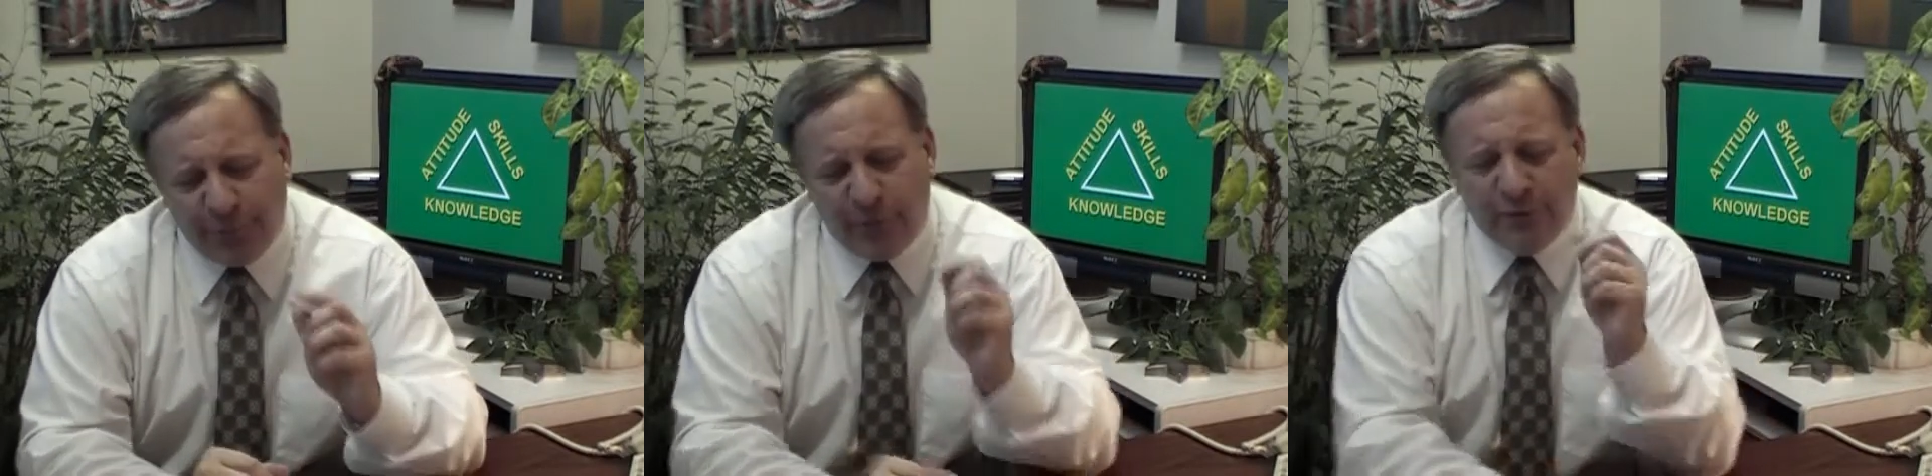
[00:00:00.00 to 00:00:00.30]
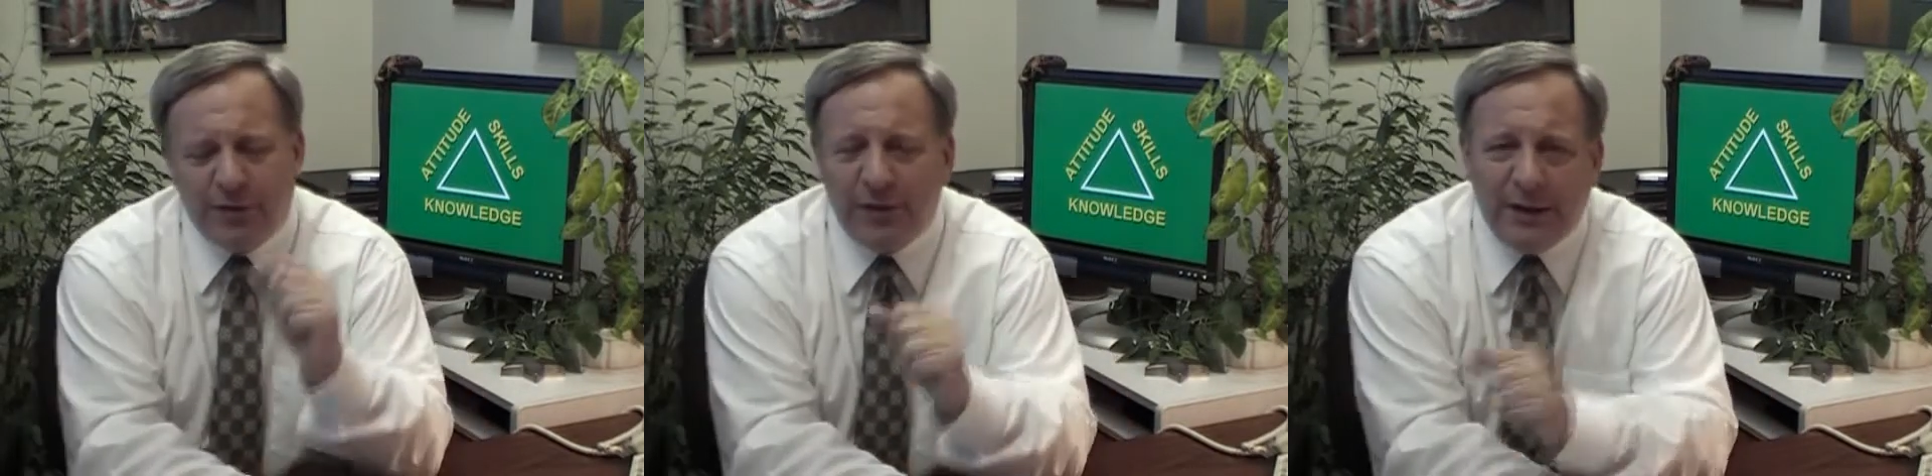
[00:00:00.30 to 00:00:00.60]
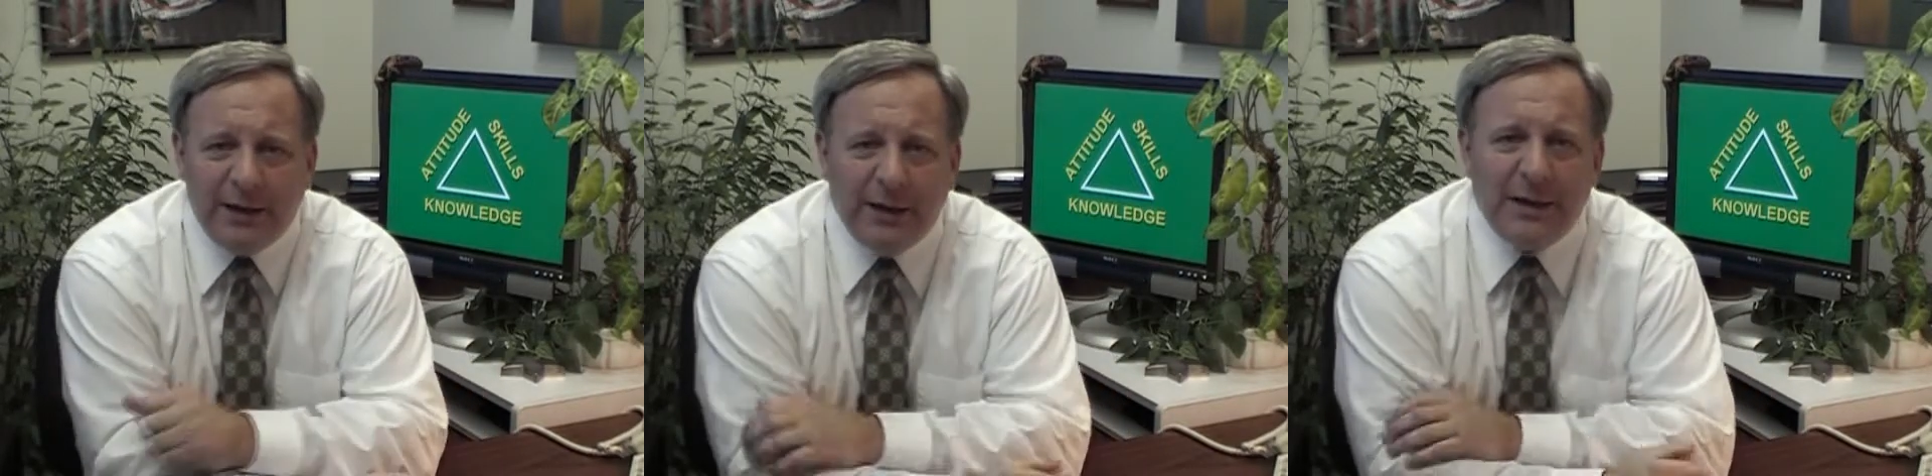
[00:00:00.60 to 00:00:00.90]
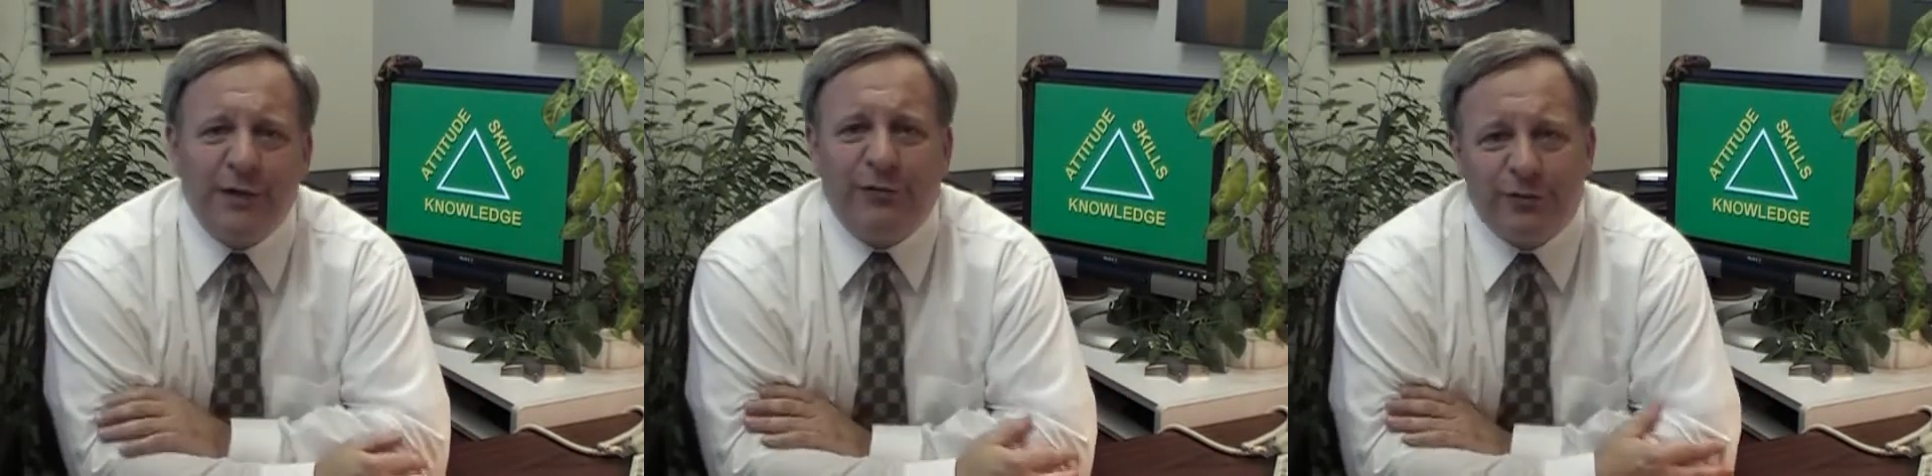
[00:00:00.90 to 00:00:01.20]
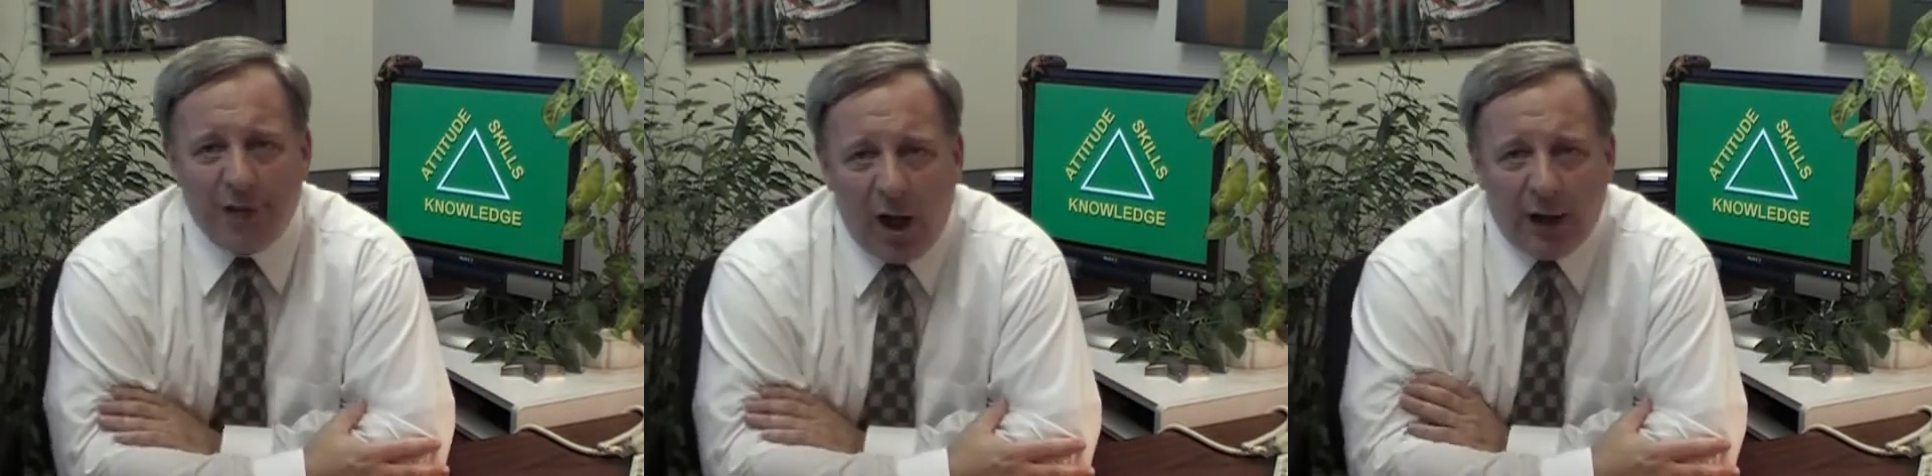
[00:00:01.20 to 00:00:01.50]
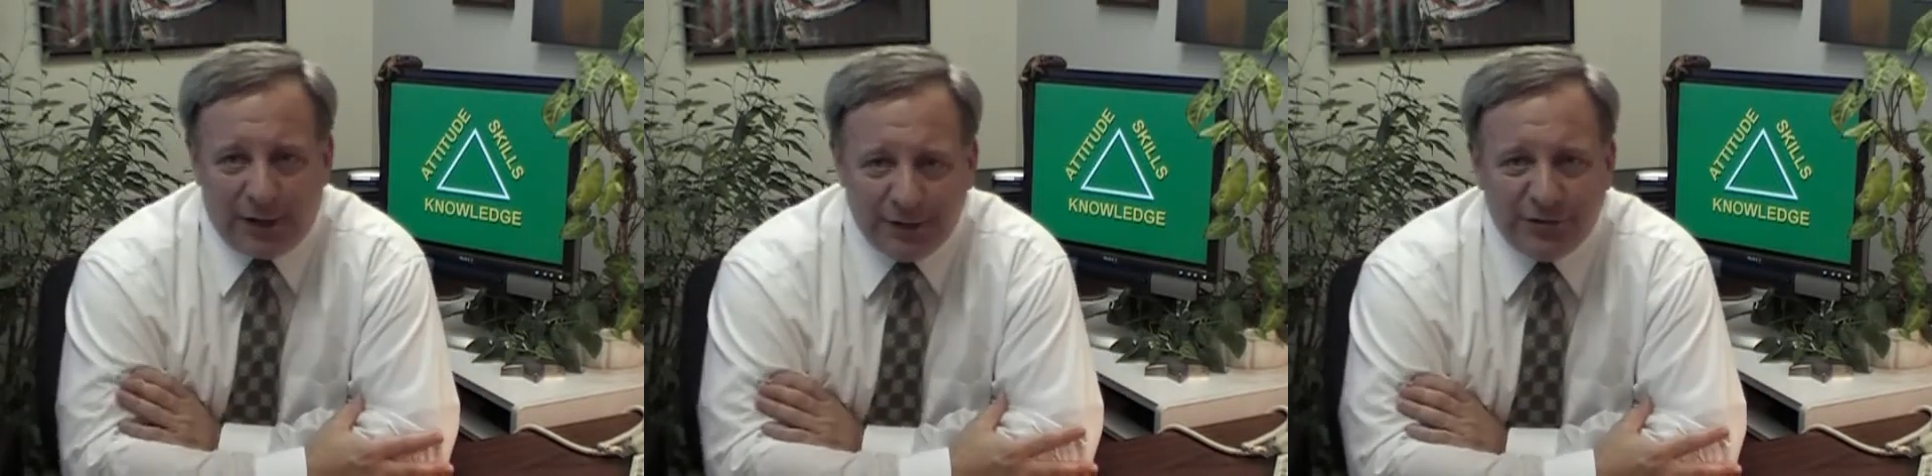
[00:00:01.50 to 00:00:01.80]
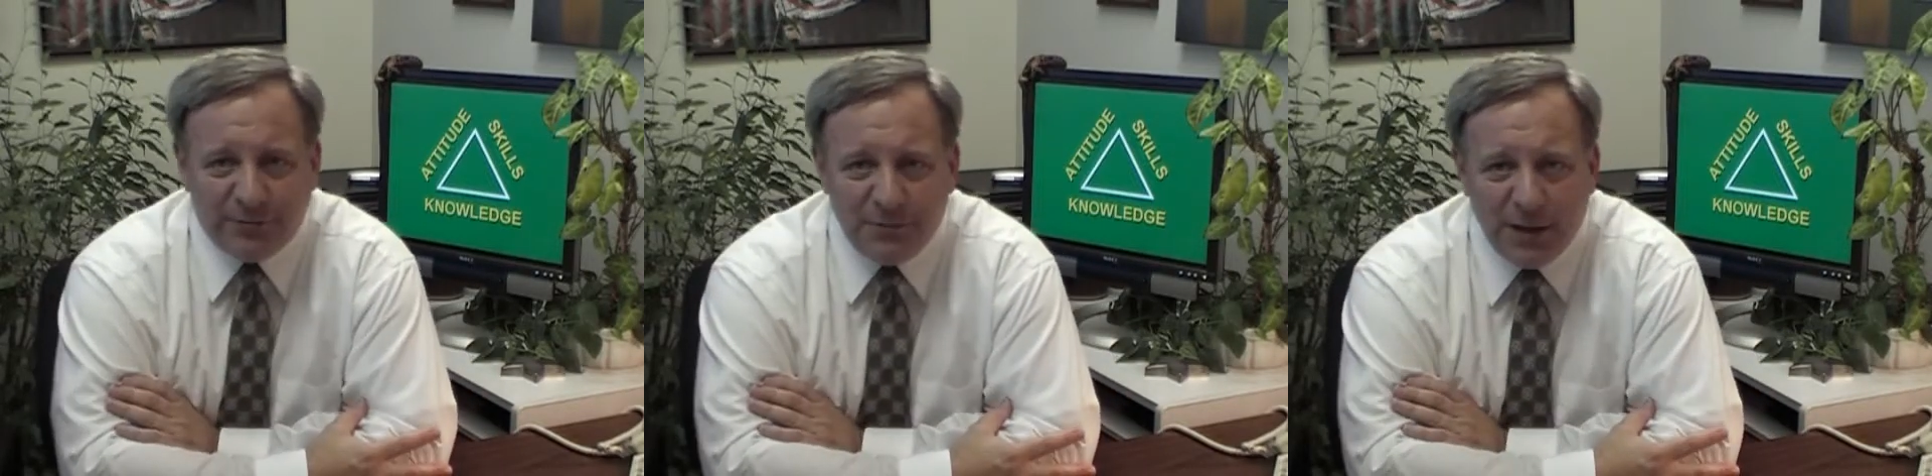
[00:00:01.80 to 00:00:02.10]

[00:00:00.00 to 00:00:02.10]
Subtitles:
first thing is knowledge.